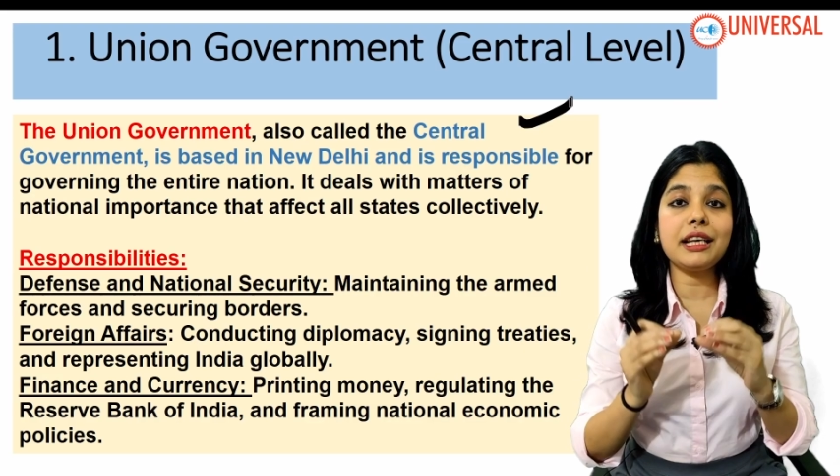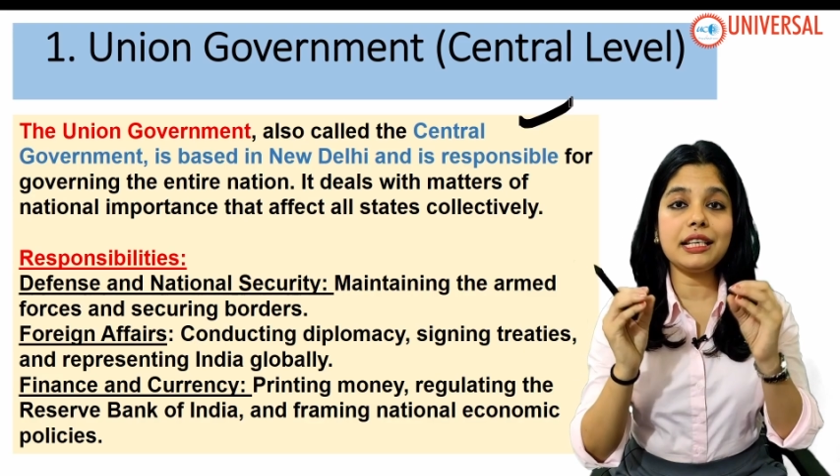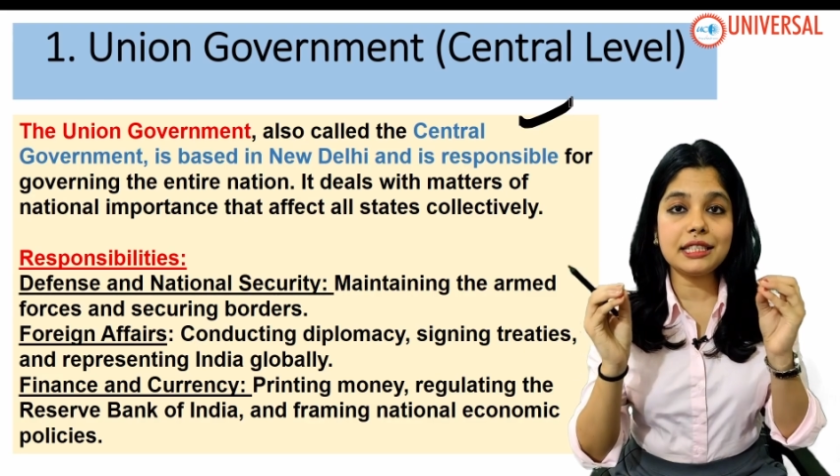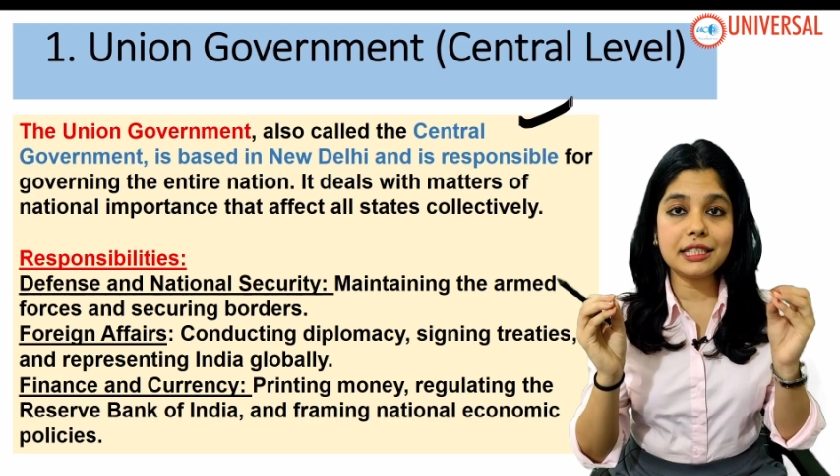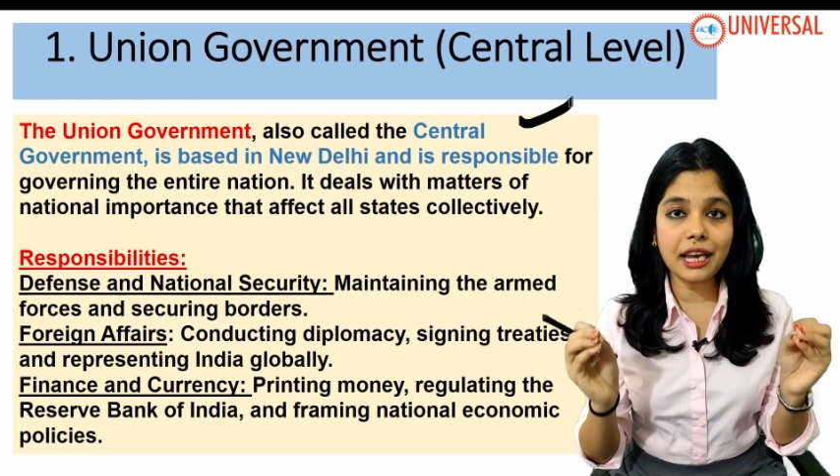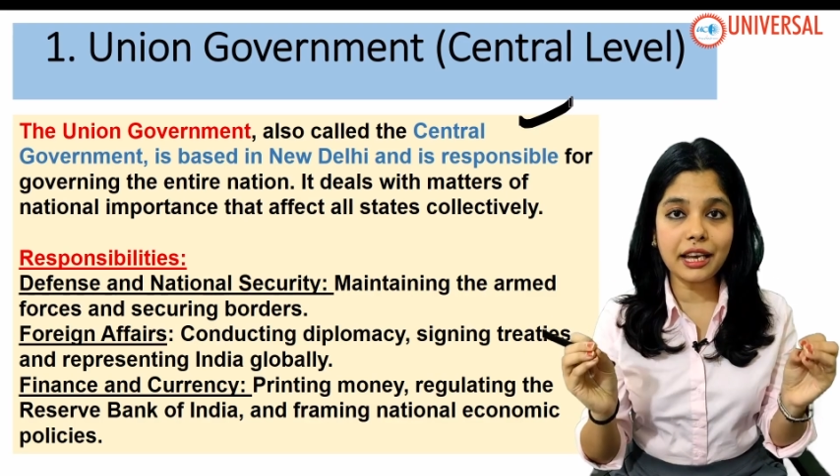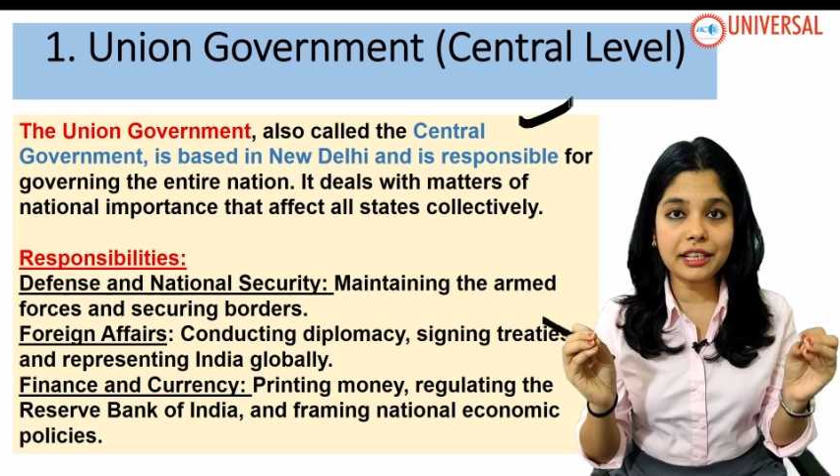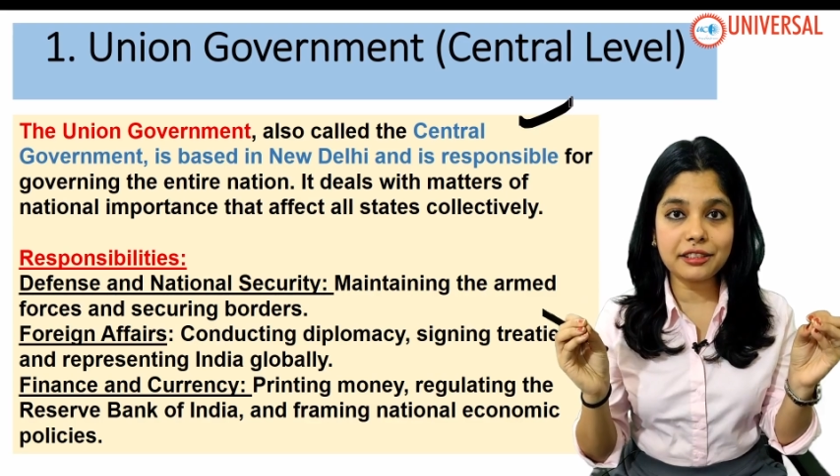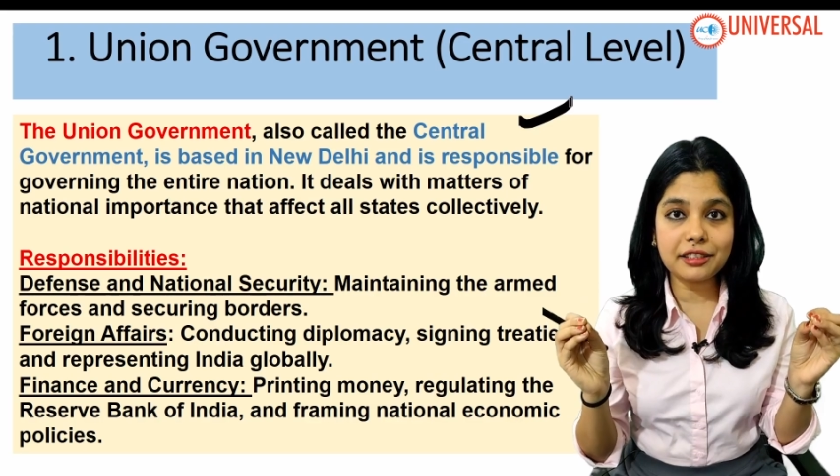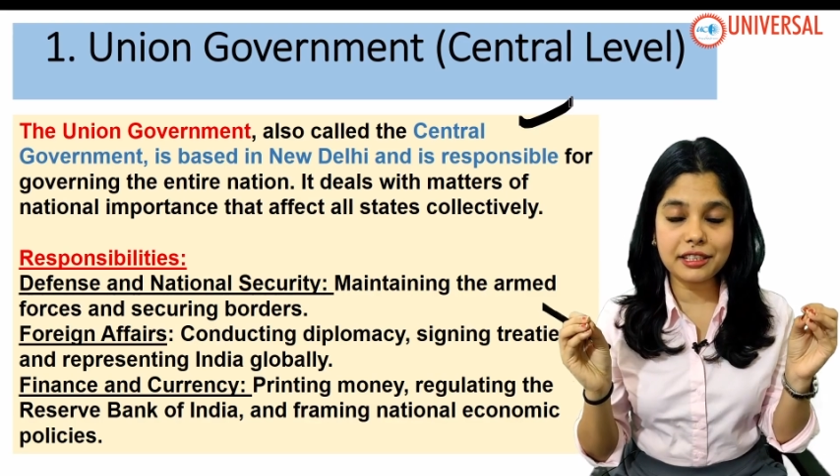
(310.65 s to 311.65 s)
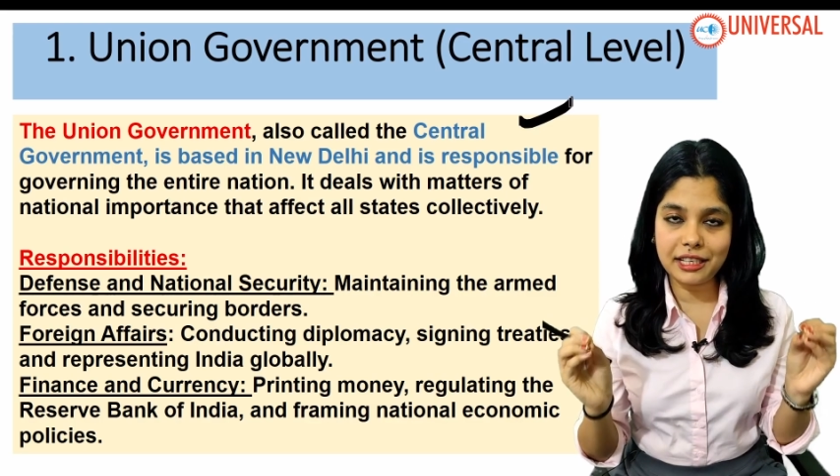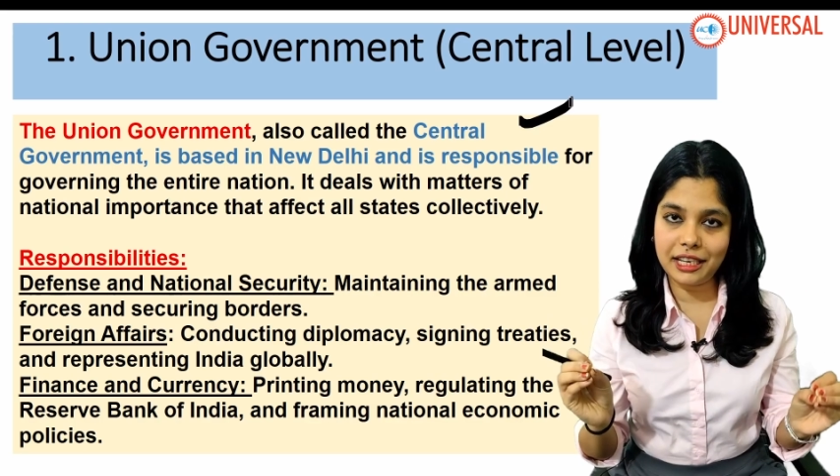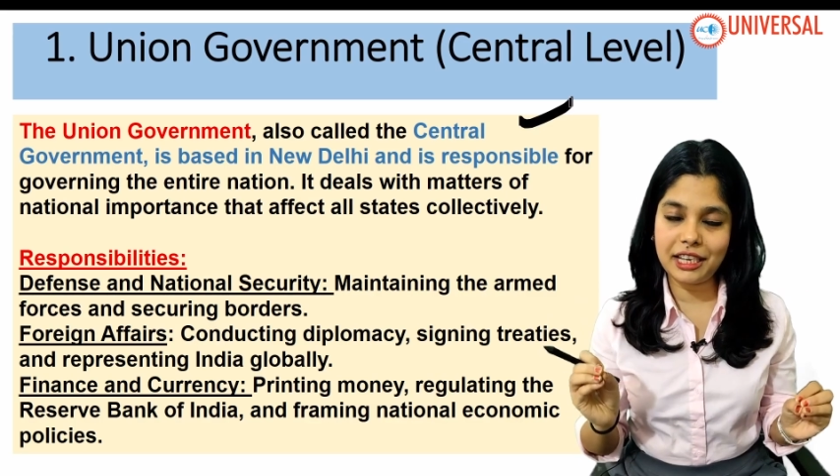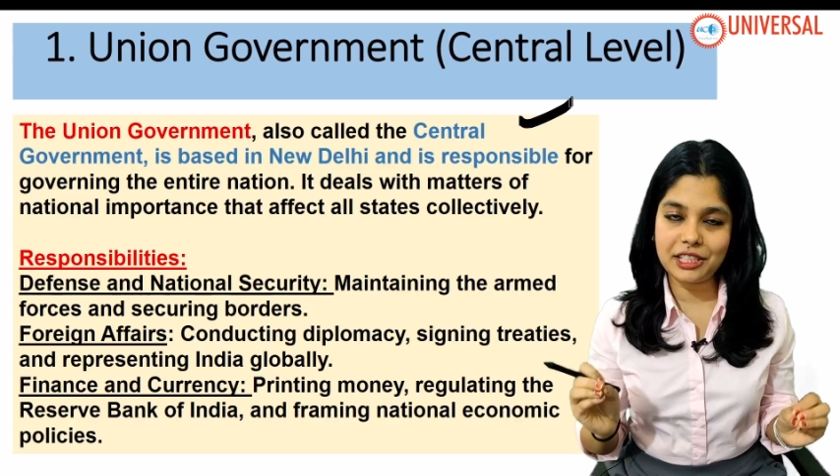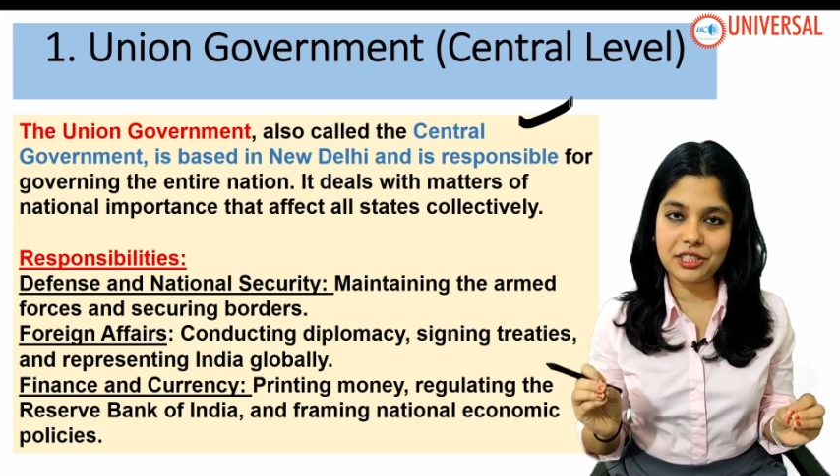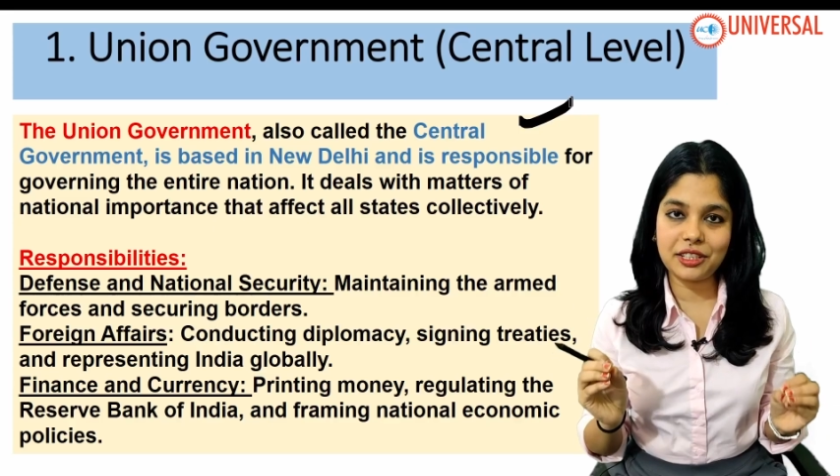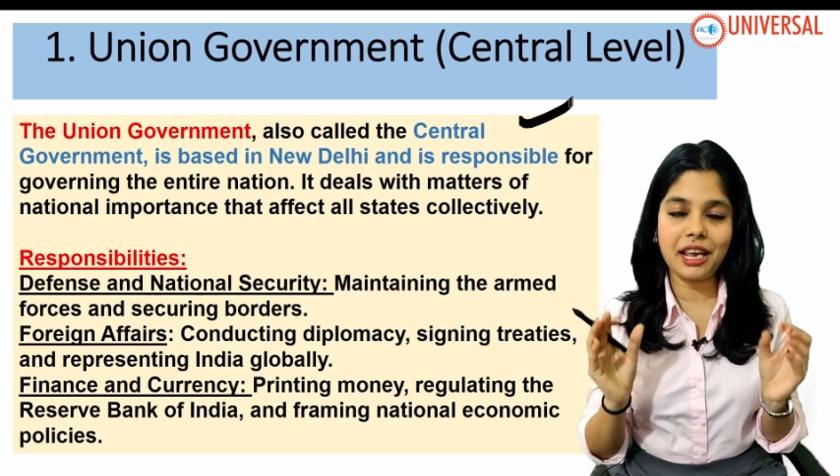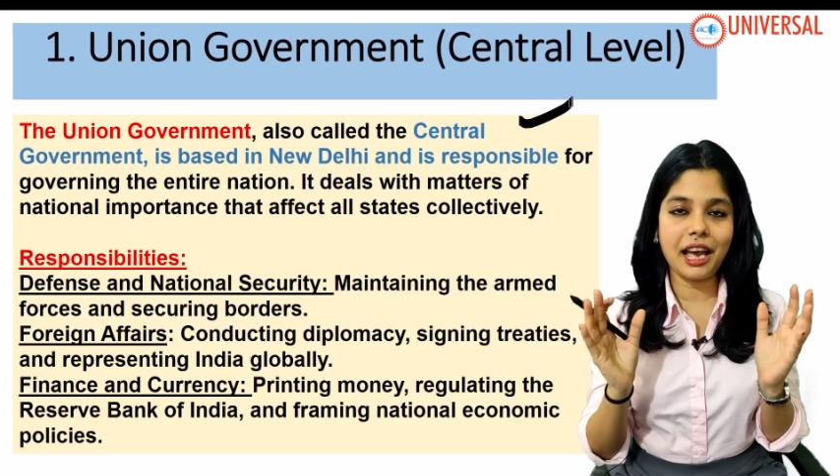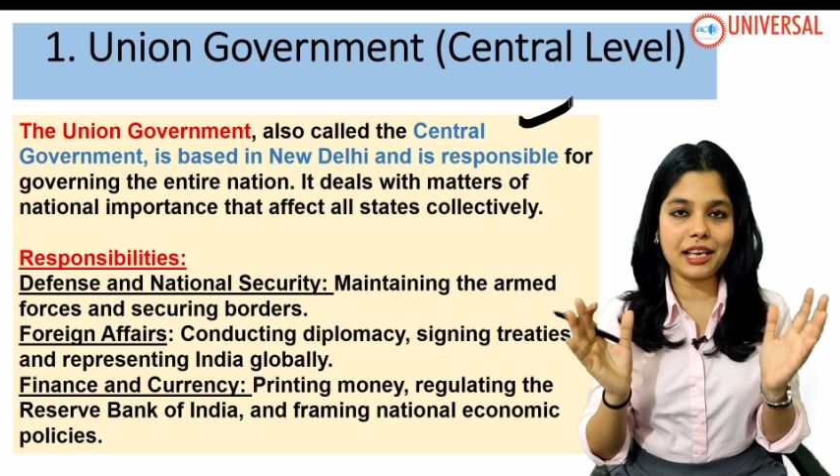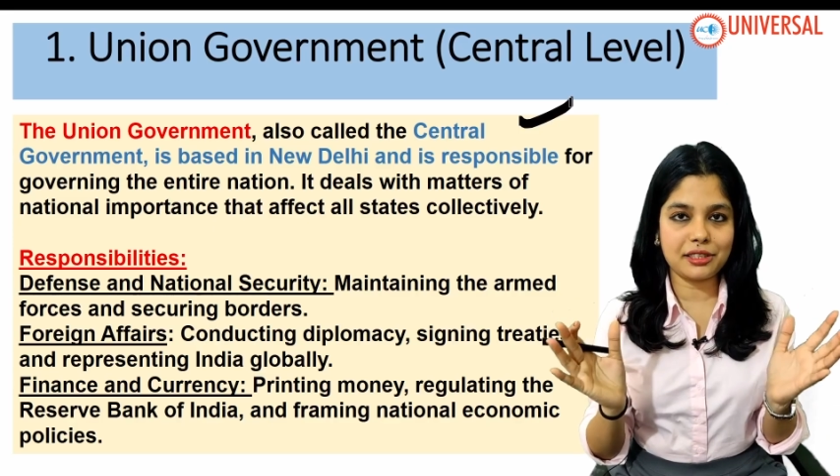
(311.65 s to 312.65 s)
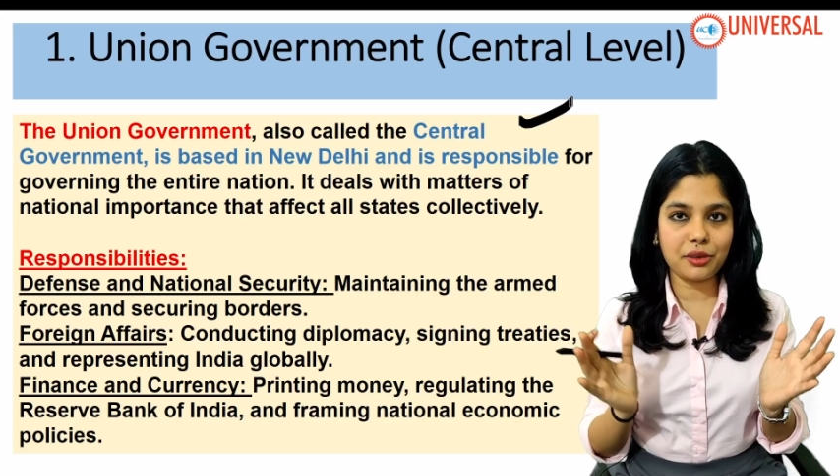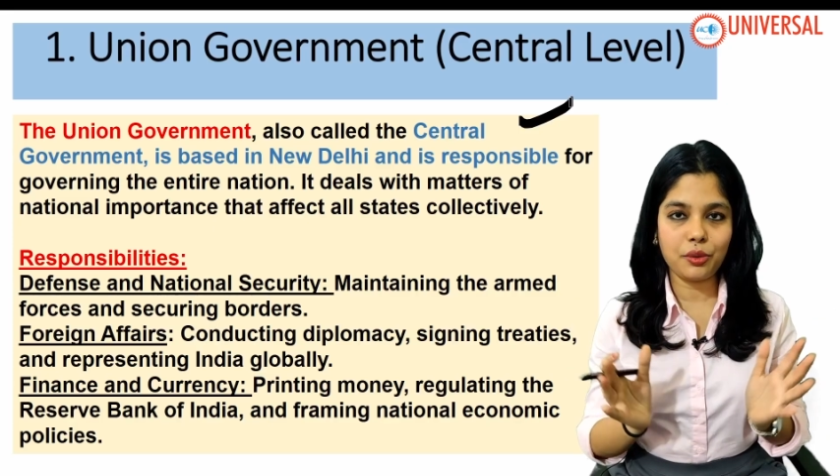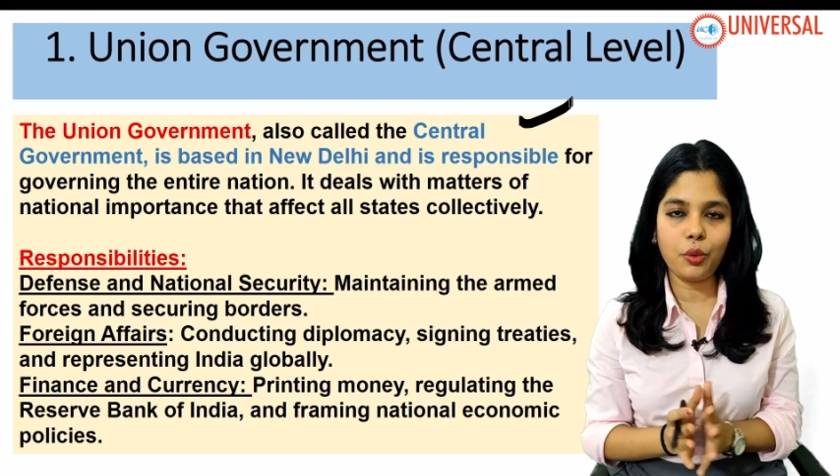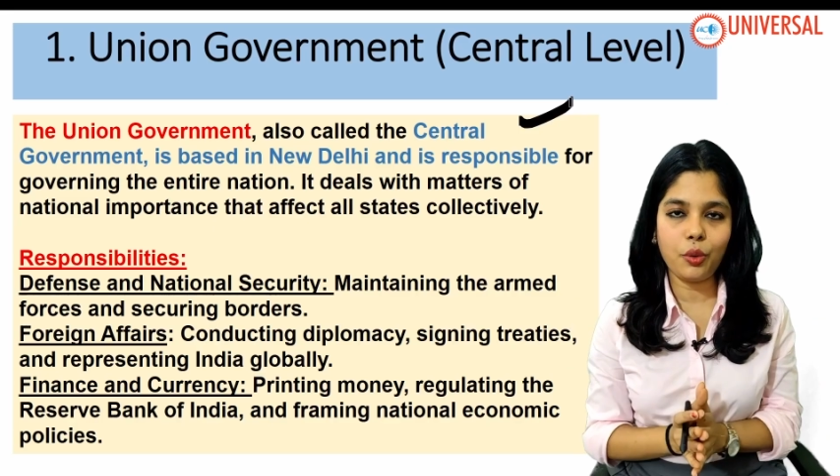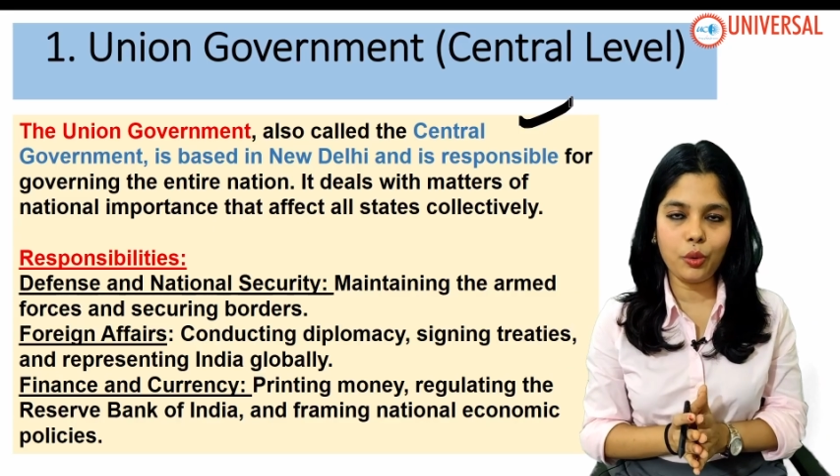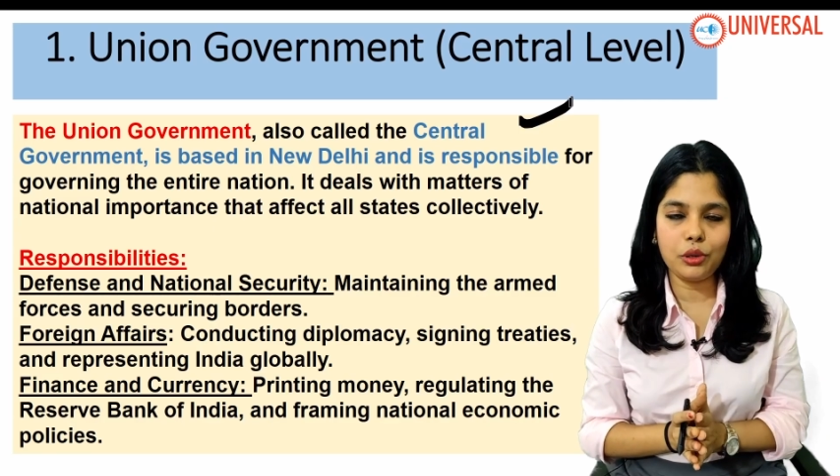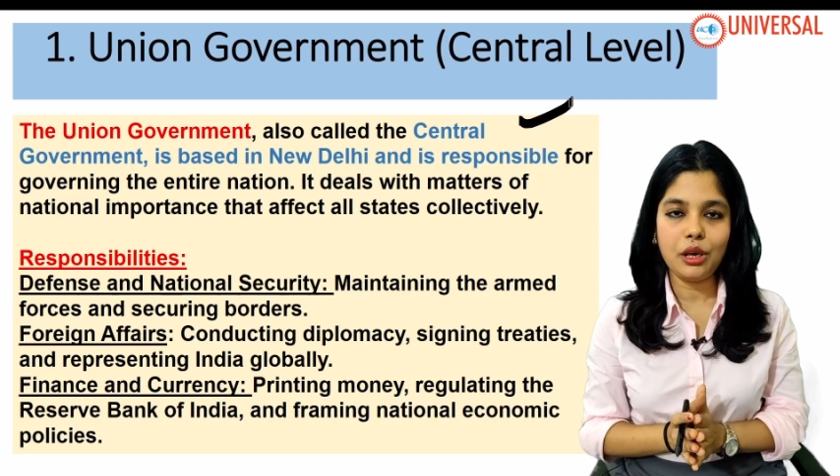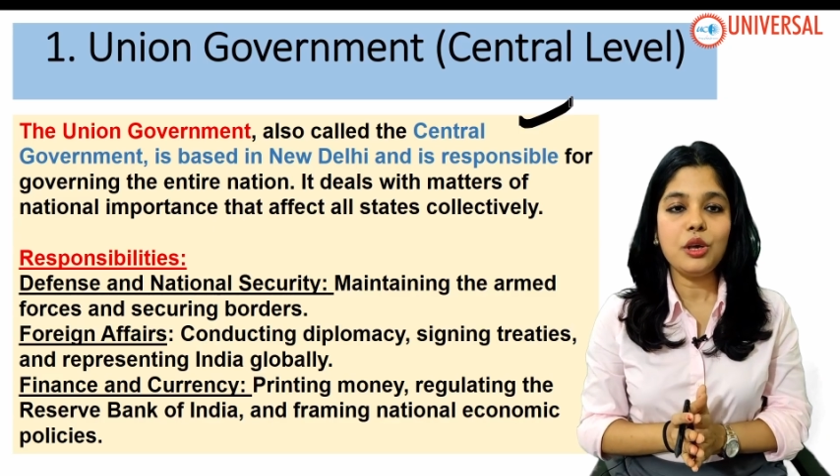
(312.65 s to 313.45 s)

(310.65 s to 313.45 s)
entire nation as a whole.